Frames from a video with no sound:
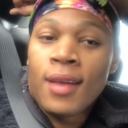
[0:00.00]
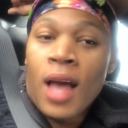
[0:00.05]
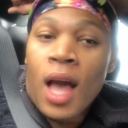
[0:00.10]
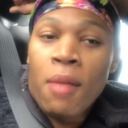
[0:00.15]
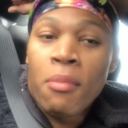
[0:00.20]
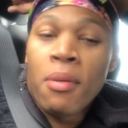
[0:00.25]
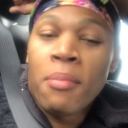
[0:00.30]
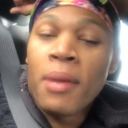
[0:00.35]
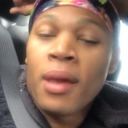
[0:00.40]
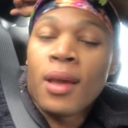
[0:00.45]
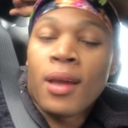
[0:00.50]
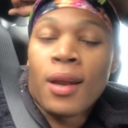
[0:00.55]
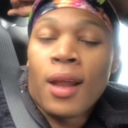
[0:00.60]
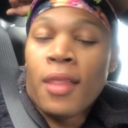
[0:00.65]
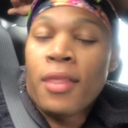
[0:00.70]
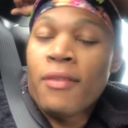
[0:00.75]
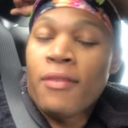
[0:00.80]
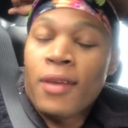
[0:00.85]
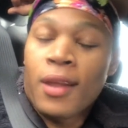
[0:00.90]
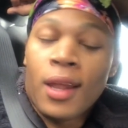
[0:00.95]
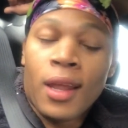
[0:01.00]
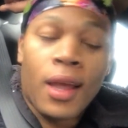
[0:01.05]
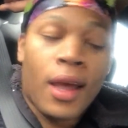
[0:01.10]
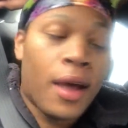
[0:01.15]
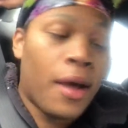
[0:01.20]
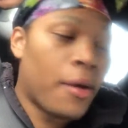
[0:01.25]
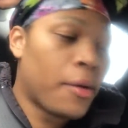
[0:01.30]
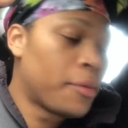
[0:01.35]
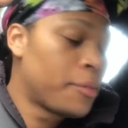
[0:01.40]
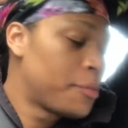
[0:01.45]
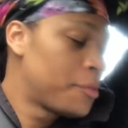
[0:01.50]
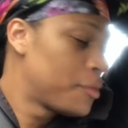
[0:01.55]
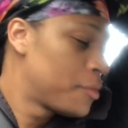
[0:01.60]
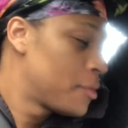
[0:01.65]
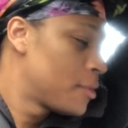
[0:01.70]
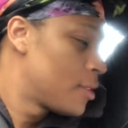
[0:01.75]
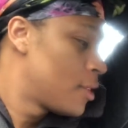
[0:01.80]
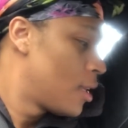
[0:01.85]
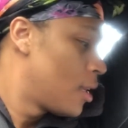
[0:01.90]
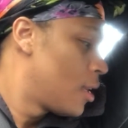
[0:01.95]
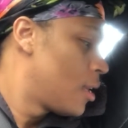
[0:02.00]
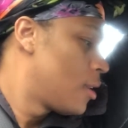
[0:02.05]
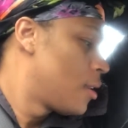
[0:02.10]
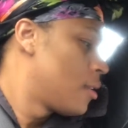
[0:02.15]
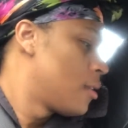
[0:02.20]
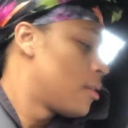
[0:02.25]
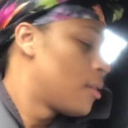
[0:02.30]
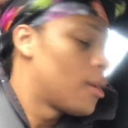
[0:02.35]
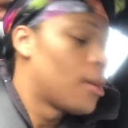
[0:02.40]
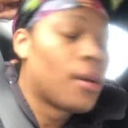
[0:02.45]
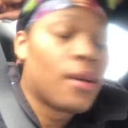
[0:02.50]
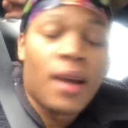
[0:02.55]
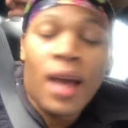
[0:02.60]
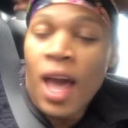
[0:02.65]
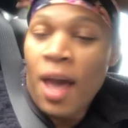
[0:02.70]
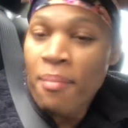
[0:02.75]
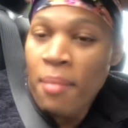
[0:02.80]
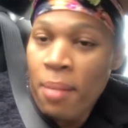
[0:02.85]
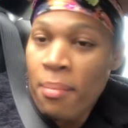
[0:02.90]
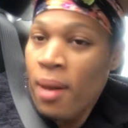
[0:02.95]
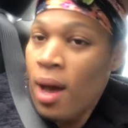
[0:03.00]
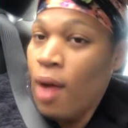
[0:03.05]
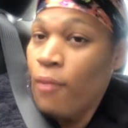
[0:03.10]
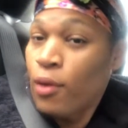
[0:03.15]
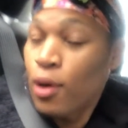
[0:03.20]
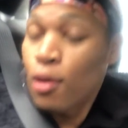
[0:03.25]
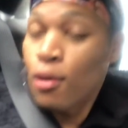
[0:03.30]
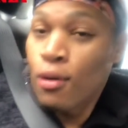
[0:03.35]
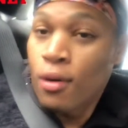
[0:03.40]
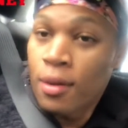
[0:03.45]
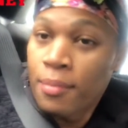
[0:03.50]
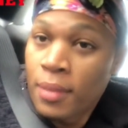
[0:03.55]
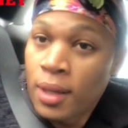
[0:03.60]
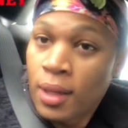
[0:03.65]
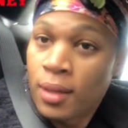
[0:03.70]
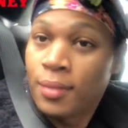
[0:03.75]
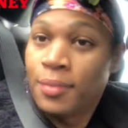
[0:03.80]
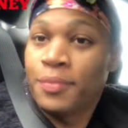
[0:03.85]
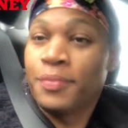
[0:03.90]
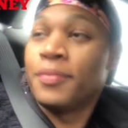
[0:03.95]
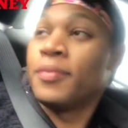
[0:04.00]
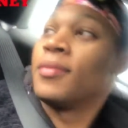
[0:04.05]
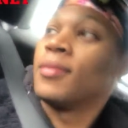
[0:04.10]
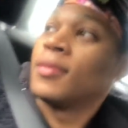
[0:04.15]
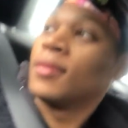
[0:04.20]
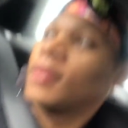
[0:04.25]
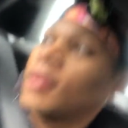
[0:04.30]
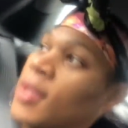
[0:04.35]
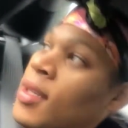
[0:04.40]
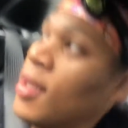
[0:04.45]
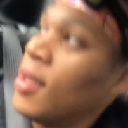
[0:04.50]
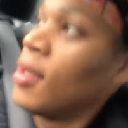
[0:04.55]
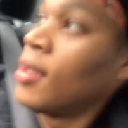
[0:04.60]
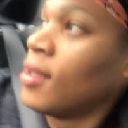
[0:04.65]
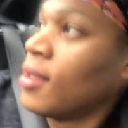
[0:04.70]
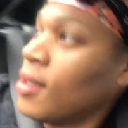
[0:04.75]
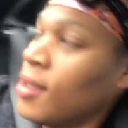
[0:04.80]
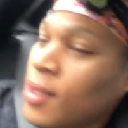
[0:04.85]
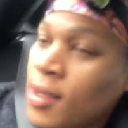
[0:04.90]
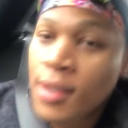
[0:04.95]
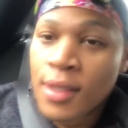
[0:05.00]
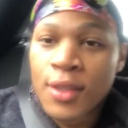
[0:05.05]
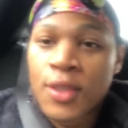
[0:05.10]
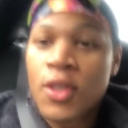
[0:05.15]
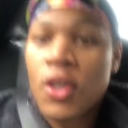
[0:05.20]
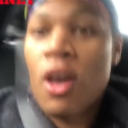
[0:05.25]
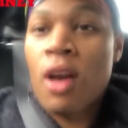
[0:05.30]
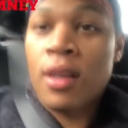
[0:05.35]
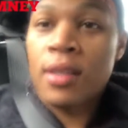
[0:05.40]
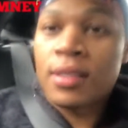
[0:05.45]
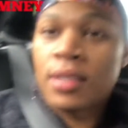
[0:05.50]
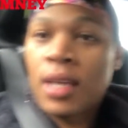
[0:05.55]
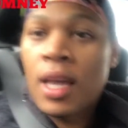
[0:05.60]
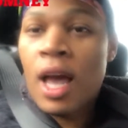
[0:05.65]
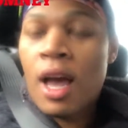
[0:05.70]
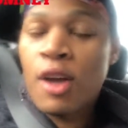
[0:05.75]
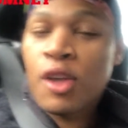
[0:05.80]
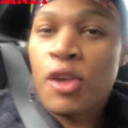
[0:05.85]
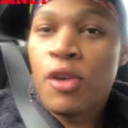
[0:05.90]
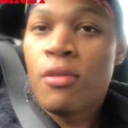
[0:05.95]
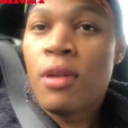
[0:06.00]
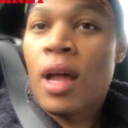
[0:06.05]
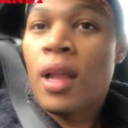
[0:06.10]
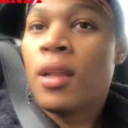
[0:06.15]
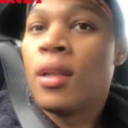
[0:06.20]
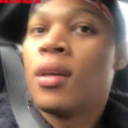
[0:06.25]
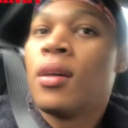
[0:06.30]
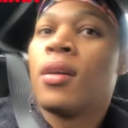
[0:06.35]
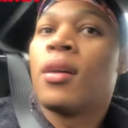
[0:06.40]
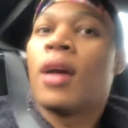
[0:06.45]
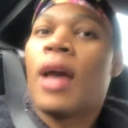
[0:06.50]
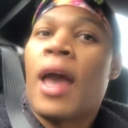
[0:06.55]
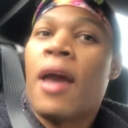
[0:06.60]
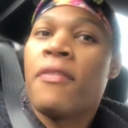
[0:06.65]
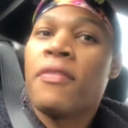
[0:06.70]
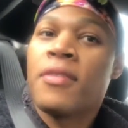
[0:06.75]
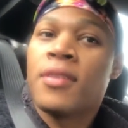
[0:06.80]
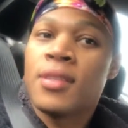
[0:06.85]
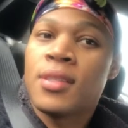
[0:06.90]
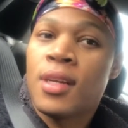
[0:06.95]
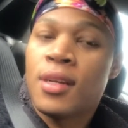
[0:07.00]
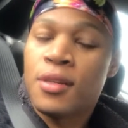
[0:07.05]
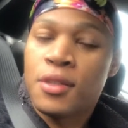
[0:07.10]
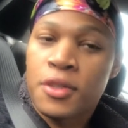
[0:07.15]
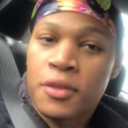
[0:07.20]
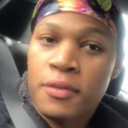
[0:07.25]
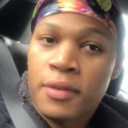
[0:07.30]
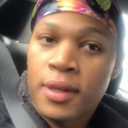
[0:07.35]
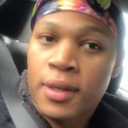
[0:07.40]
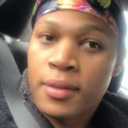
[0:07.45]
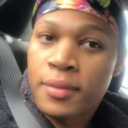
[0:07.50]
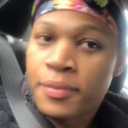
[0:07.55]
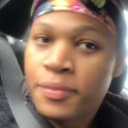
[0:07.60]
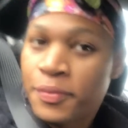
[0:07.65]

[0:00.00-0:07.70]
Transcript: I'm gonna make another video. Have my mom record me. So y'all can see how cute I look after surgery.